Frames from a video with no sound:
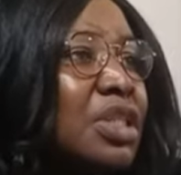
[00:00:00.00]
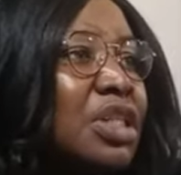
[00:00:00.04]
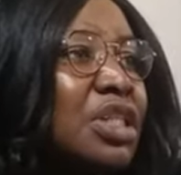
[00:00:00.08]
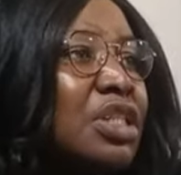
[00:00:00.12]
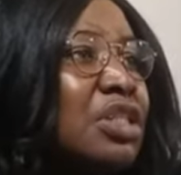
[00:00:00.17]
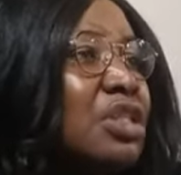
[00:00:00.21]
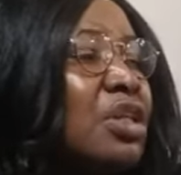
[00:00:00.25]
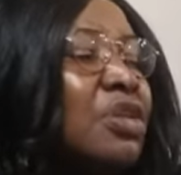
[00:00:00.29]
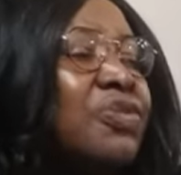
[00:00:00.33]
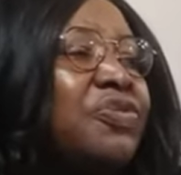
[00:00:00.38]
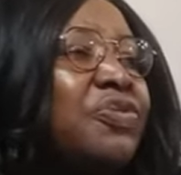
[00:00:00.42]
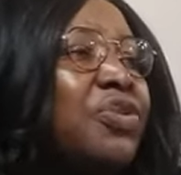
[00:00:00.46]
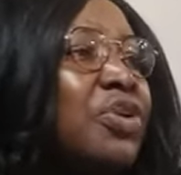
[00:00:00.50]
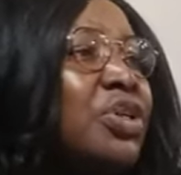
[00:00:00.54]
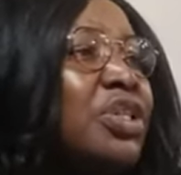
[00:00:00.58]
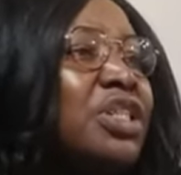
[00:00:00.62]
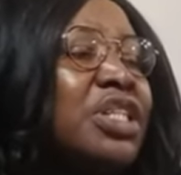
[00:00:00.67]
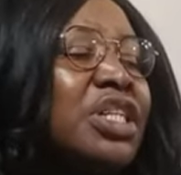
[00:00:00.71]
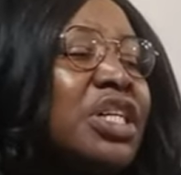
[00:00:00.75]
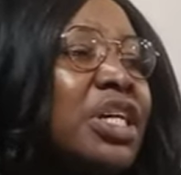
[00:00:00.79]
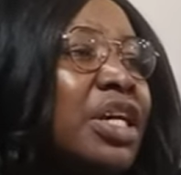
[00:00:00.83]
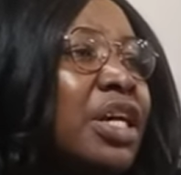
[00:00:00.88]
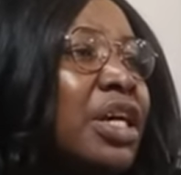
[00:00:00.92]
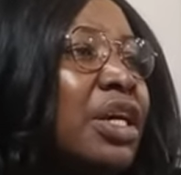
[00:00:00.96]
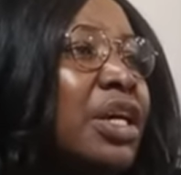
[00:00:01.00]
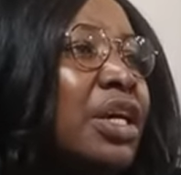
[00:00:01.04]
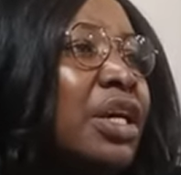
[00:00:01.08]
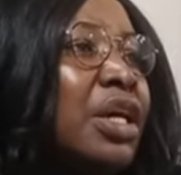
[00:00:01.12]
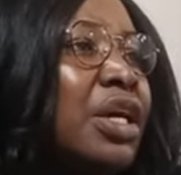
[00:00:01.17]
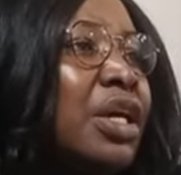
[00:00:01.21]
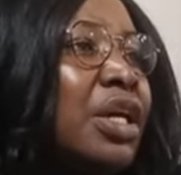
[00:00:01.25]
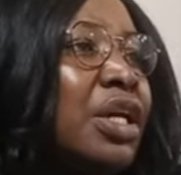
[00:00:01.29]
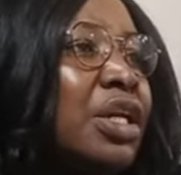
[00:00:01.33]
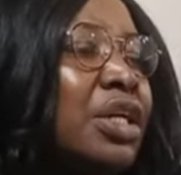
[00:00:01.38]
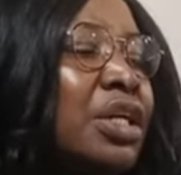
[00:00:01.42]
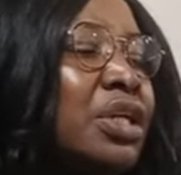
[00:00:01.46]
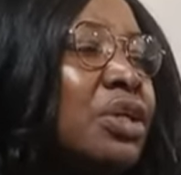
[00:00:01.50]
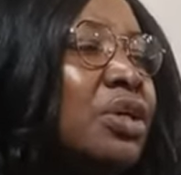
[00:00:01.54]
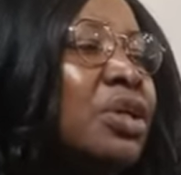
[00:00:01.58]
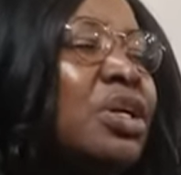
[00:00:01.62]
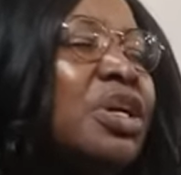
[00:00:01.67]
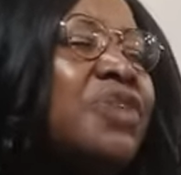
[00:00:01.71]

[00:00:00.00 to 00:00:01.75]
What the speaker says: It's not for a year. You know,